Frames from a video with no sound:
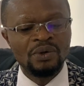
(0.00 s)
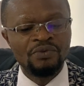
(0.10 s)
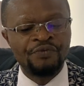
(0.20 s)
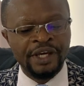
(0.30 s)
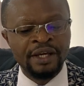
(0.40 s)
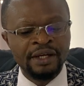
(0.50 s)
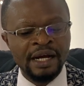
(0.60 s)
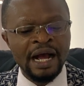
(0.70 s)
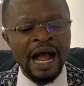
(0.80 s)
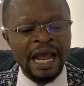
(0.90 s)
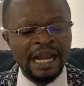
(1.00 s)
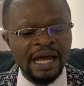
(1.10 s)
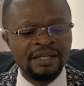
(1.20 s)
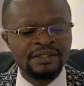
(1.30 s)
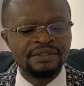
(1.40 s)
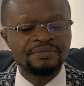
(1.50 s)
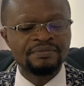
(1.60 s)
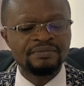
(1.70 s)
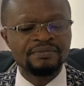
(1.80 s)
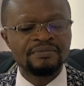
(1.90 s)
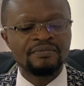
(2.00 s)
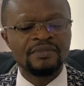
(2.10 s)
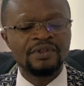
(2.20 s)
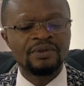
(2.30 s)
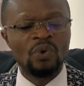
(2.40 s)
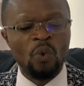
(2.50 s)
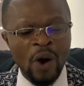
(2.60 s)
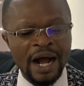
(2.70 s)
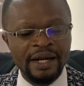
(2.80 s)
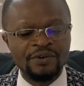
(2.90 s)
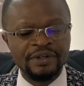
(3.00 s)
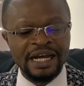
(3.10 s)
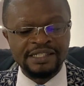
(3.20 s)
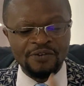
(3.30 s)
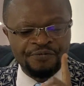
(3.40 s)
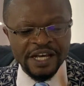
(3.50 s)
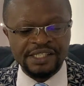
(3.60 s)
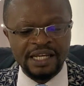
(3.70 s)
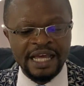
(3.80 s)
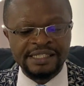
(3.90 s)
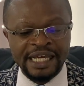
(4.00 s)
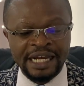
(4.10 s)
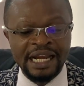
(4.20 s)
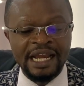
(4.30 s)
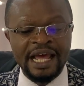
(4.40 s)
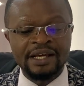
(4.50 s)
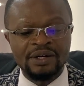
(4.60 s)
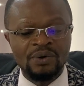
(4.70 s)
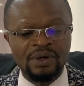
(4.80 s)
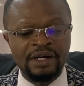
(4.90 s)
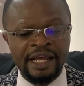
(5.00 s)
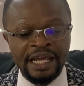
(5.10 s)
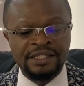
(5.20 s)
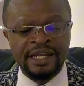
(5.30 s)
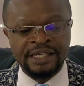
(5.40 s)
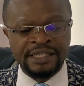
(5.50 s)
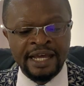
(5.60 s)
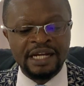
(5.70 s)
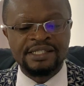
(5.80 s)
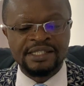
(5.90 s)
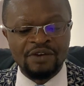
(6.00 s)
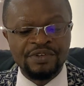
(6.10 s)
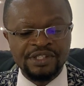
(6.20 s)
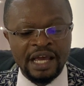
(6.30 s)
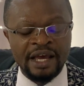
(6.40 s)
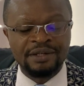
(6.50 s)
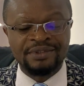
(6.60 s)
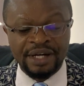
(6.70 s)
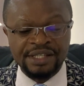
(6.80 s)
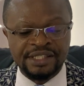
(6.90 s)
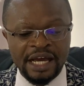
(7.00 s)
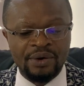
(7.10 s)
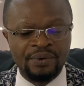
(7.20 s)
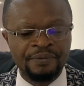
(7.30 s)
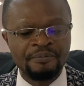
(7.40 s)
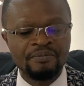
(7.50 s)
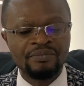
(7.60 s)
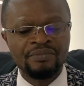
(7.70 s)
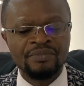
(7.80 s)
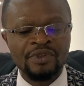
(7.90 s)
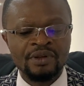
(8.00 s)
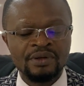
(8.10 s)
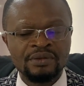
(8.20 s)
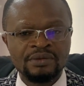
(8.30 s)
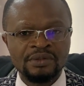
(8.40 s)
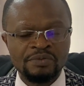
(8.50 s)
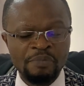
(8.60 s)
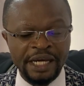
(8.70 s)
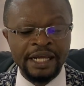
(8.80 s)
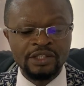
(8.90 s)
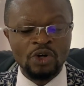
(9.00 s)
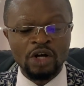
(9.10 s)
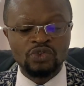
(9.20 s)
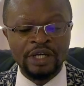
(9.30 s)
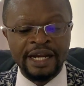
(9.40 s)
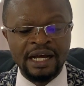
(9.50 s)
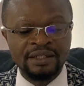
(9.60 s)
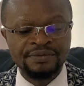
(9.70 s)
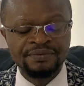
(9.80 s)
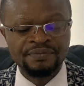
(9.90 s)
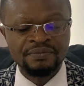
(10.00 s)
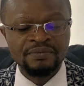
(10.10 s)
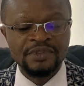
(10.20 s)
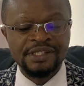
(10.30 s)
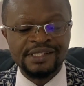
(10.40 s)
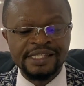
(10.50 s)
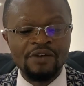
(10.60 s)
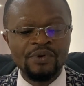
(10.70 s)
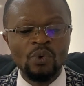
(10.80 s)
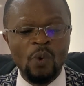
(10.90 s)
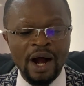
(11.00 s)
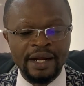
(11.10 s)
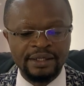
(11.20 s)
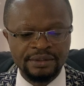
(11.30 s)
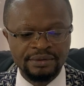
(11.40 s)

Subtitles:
Vikinga Islands 1. That's the first leg. Second leg, it ended 3-0. Making it all together 7-1.